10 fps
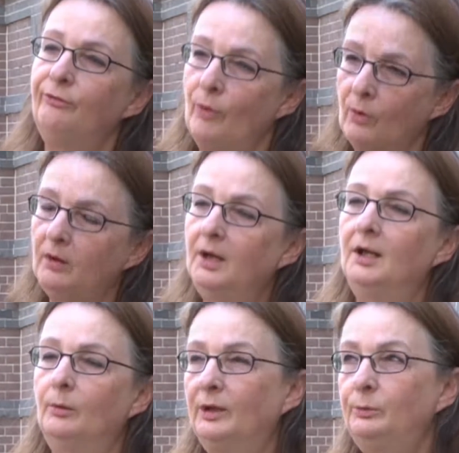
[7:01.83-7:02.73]
for
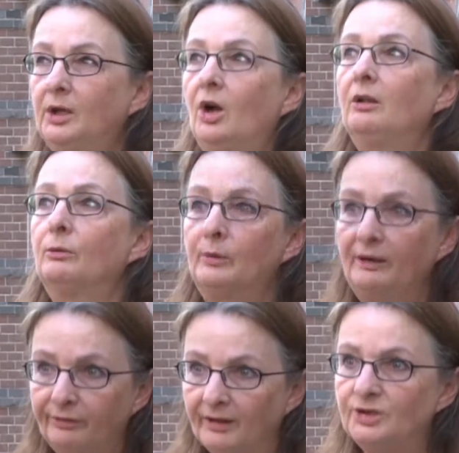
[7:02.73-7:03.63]
what we call
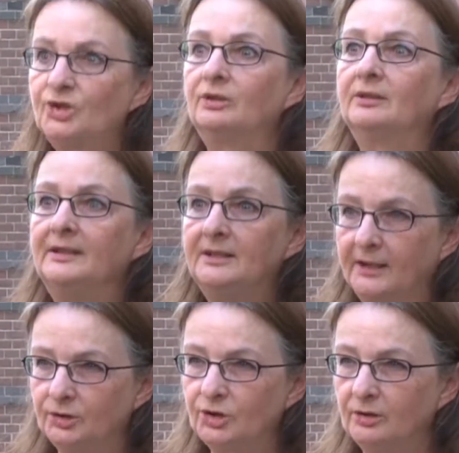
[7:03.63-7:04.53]
referential
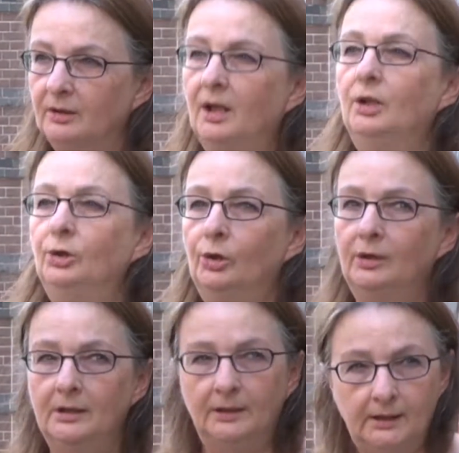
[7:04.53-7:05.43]
intention,
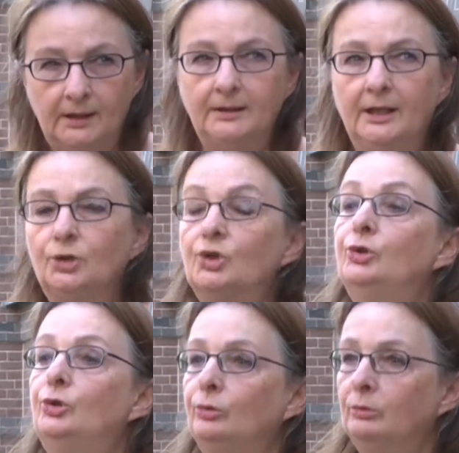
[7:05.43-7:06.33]
the
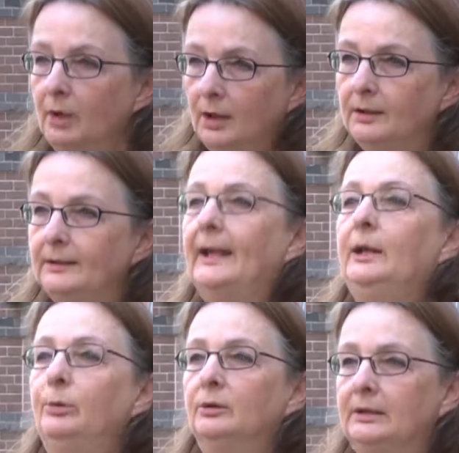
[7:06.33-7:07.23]
intention to
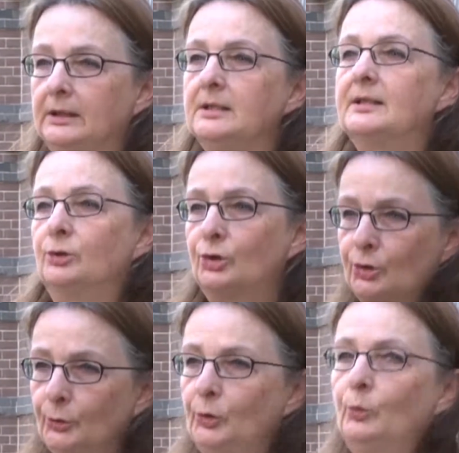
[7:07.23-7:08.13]
label things in a
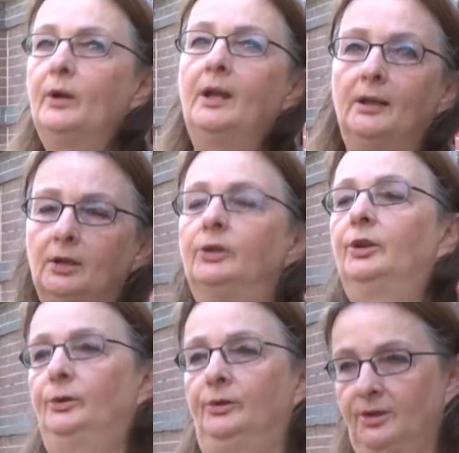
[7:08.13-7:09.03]
certain way and not
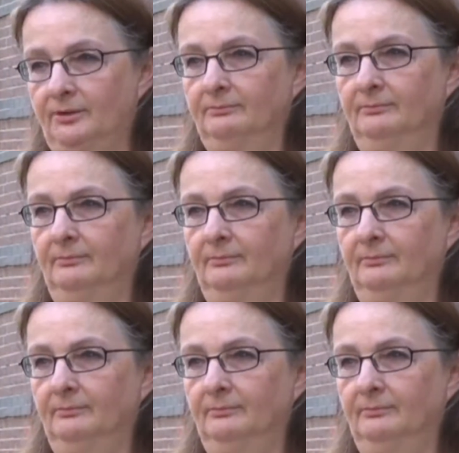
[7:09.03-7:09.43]
others.